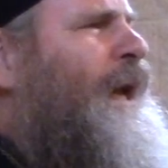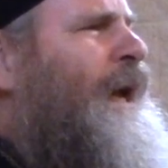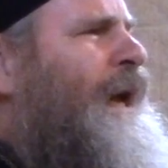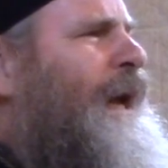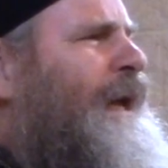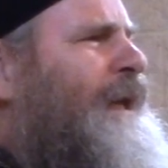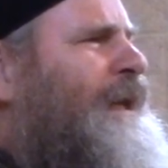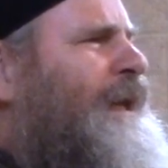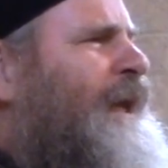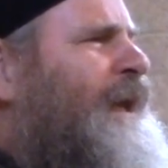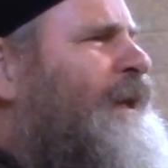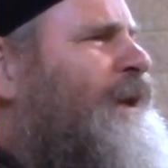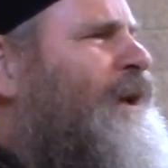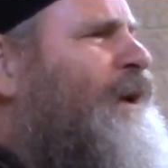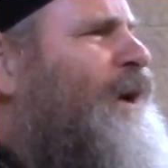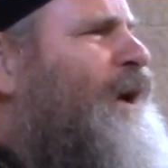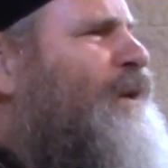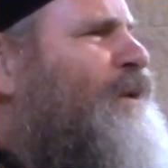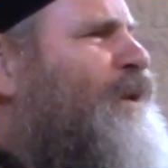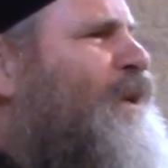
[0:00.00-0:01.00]
And
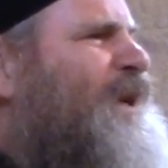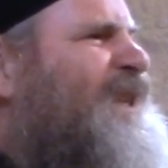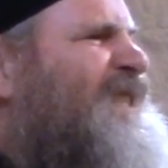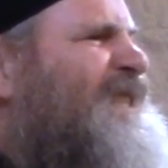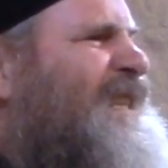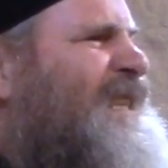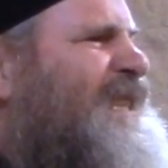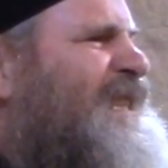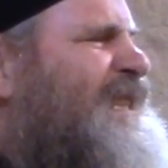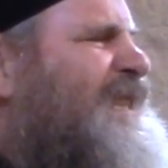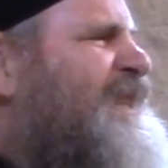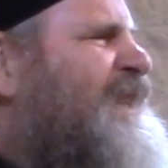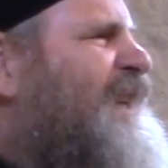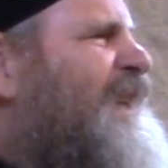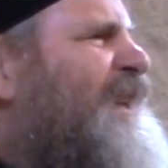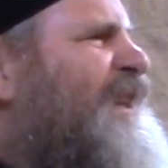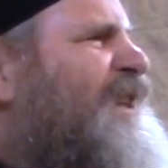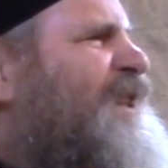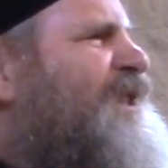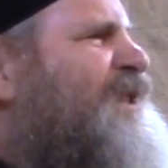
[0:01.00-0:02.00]
then, of course,
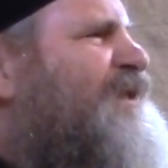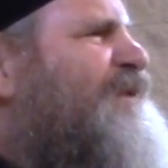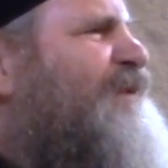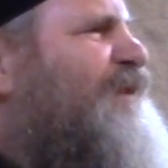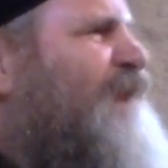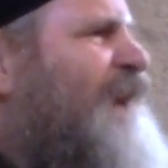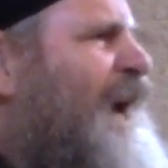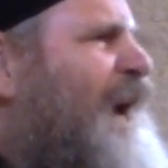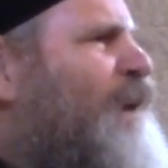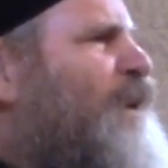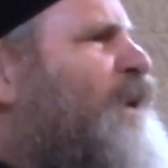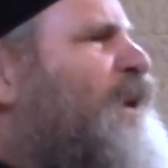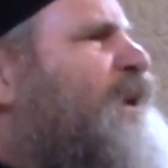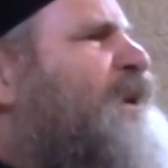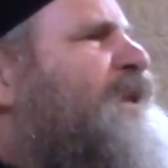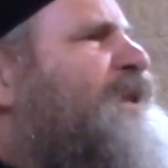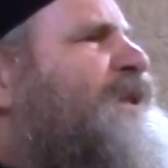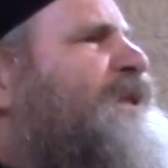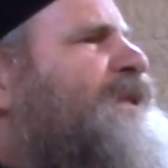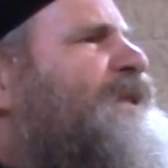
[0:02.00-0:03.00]
this
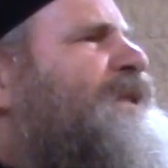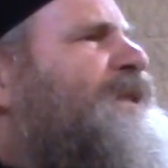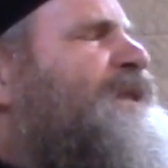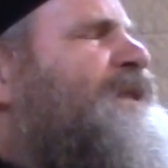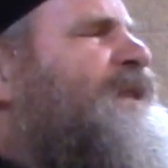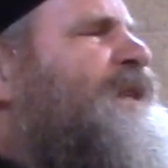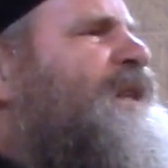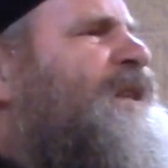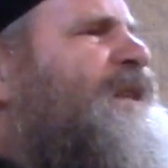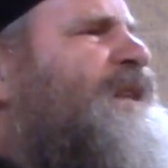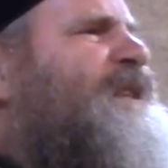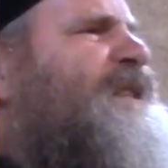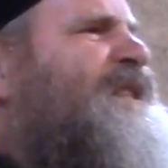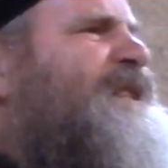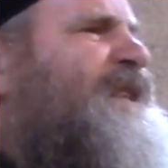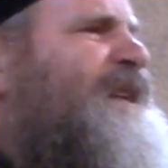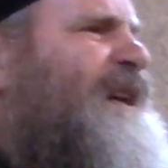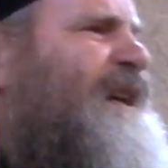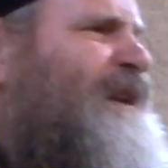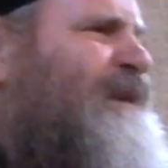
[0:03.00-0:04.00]
flowers,
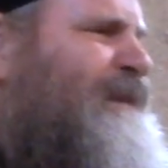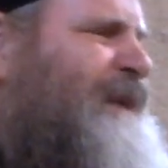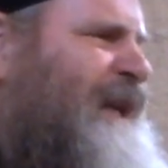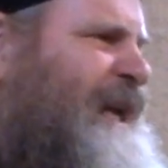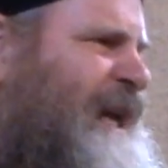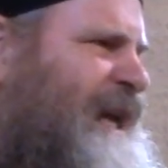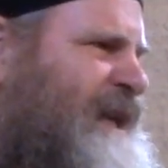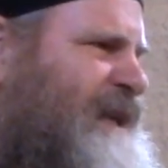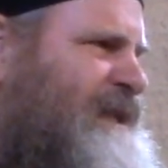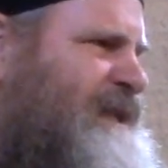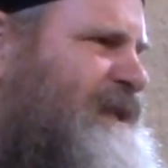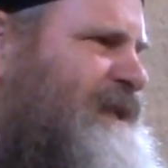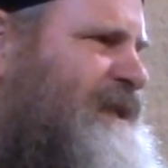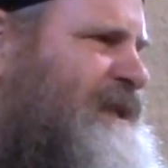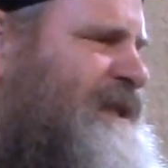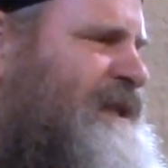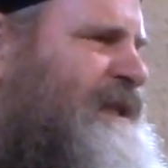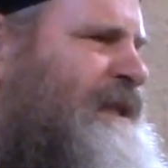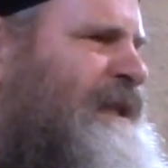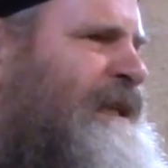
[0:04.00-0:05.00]
this
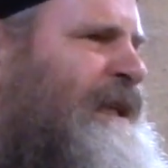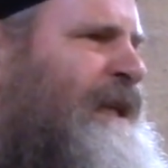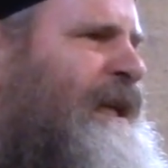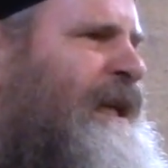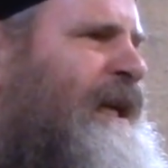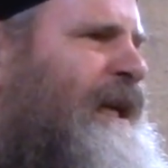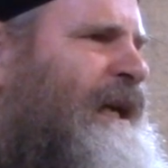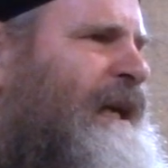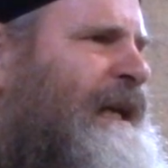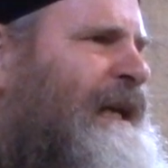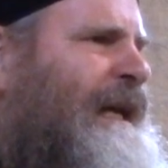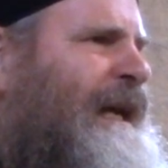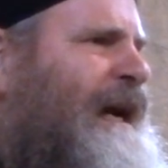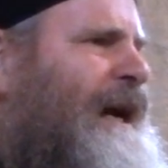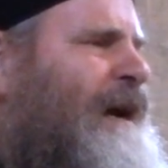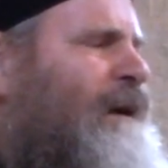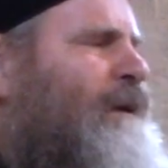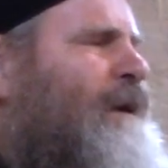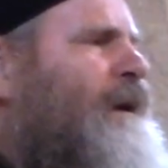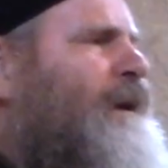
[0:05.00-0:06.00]
culminates in
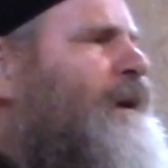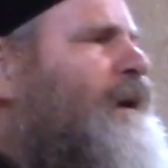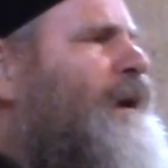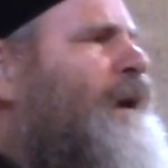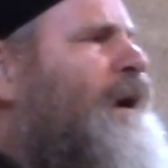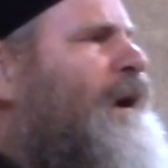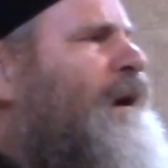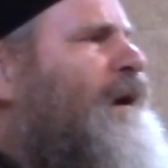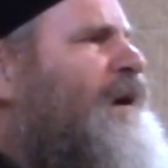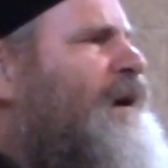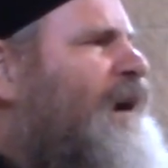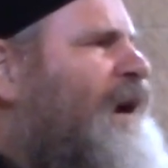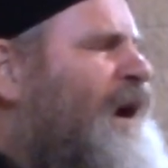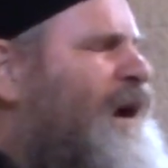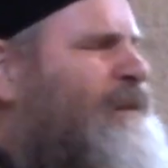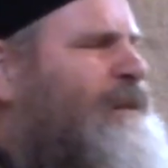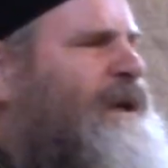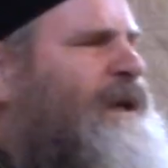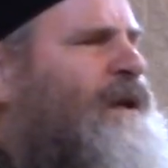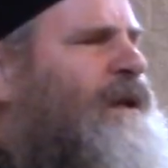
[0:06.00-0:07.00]
our
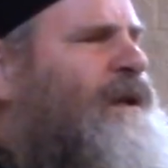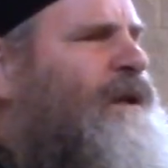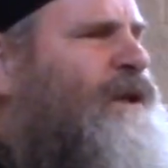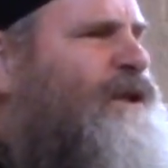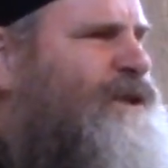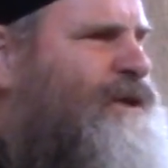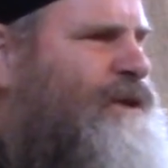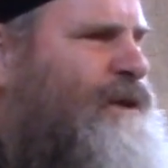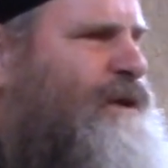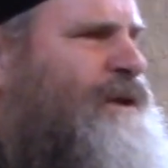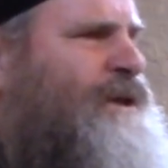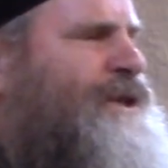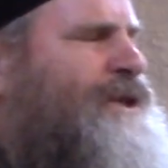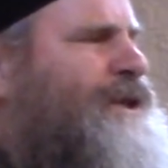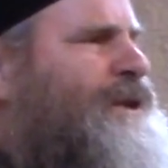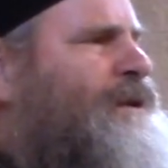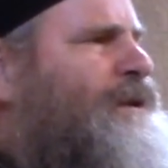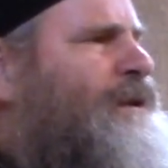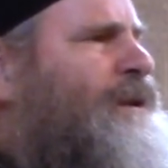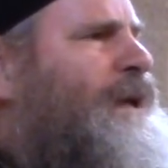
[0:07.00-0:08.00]
common
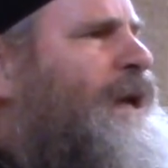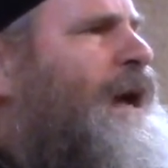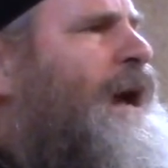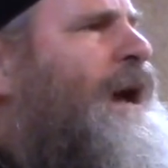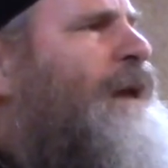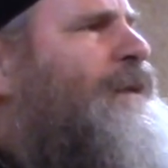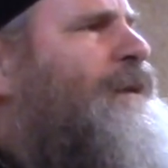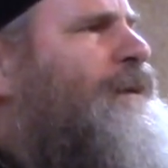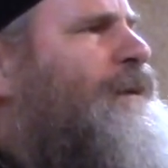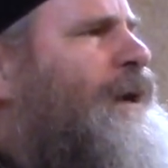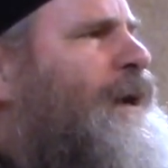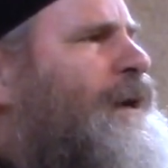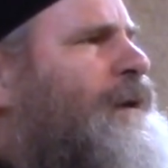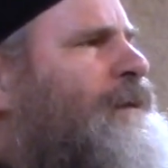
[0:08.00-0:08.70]
liturgical gathering